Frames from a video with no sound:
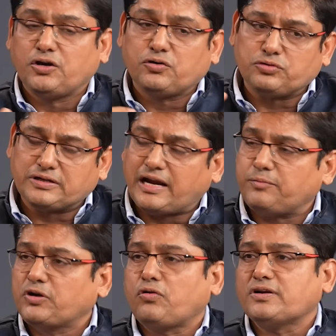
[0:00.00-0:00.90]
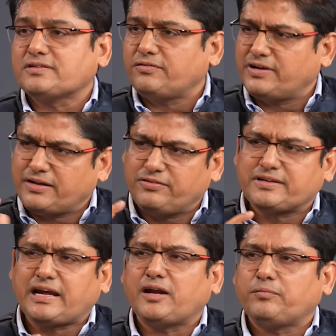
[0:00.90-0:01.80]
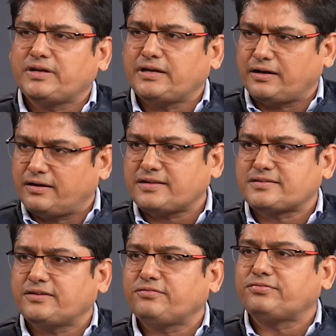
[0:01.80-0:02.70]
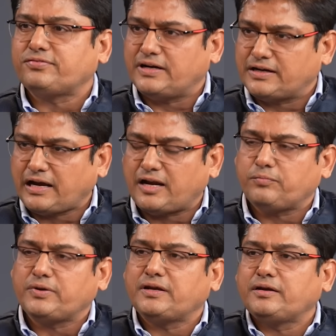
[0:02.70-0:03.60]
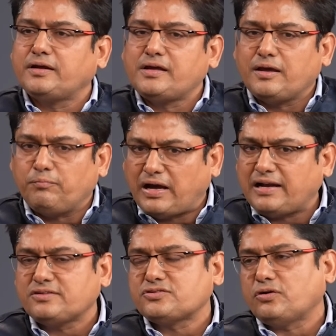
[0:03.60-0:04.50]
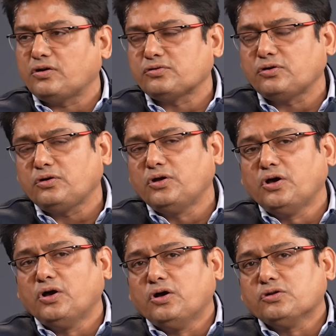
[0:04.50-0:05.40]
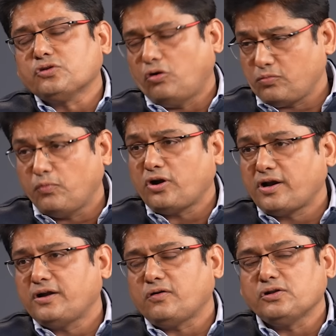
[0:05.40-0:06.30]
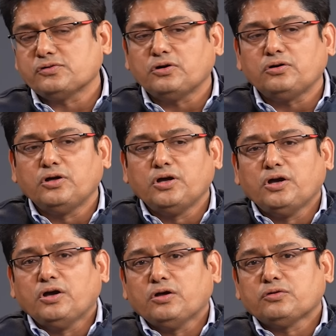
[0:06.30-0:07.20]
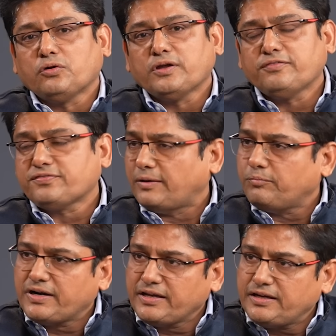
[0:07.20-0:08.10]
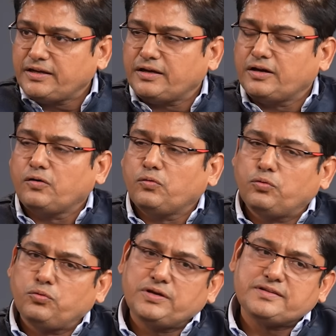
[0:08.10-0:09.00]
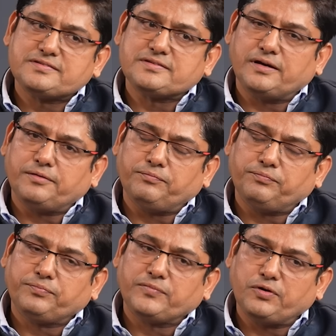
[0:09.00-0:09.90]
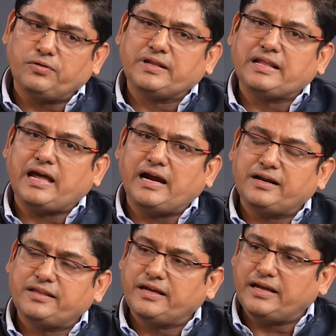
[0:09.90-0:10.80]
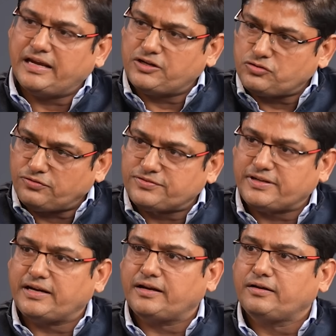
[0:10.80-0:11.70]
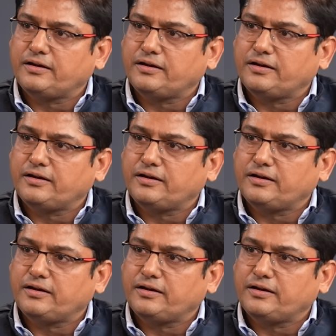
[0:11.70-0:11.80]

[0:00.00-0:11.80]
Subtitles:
So it can be conservative, it can be aggressive, it can be balanced also, or moderate also. So if somebody who is at the age of say